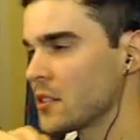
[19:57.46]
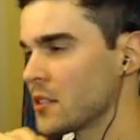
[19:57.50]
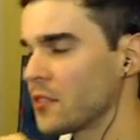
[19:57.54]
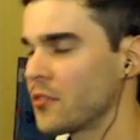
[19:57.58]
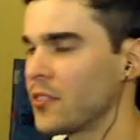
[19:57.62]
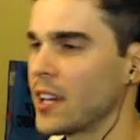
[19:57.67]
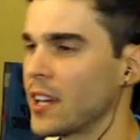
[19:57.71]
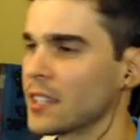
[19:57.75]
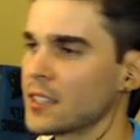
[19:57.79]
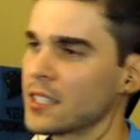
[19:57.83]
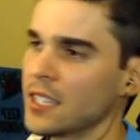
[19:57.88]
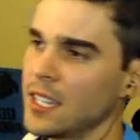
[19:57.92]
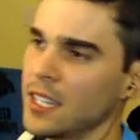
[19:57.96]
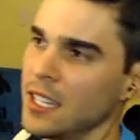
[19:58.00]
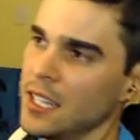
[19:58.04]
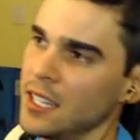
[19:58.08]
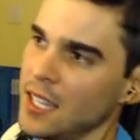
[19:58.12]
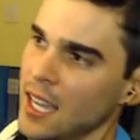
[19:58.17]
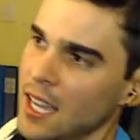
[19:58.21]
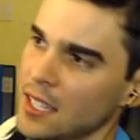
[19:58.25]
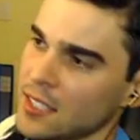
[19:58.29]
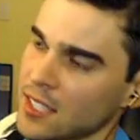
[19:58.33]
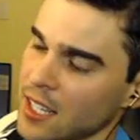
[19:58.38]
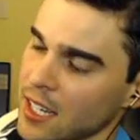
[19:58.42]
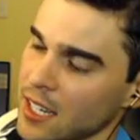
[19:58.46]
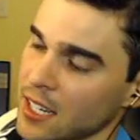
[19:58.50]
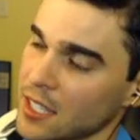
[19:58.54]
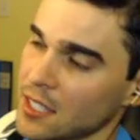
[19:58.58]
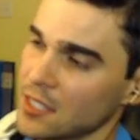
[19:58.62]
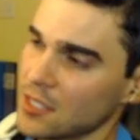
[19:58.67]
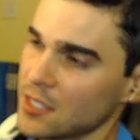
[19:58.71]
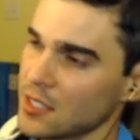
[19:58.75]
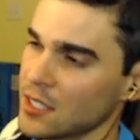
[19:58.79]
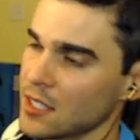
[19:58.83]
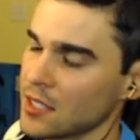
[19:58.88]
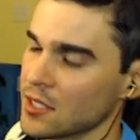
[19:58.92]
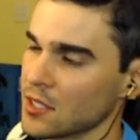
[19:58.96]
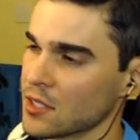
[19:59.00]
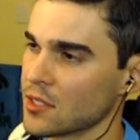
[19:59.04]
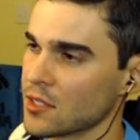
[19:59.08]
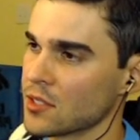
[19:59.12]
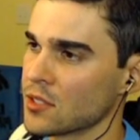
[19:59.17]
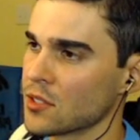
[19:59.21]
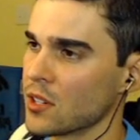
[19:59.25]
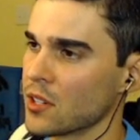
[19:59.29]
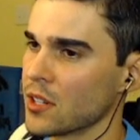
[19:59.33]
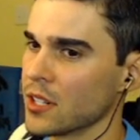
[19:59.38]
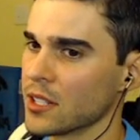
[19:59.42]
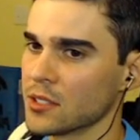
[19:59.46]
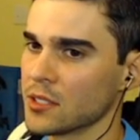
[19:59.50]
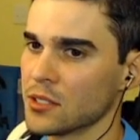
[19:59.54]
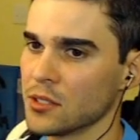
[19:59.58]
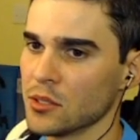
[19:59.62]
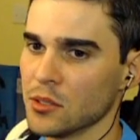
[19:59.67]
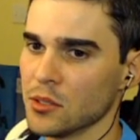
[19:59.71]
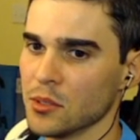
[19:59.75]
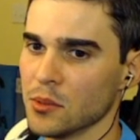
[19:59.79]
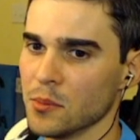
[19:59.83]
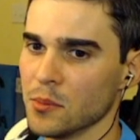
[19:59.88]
the fact that he has hands is starting to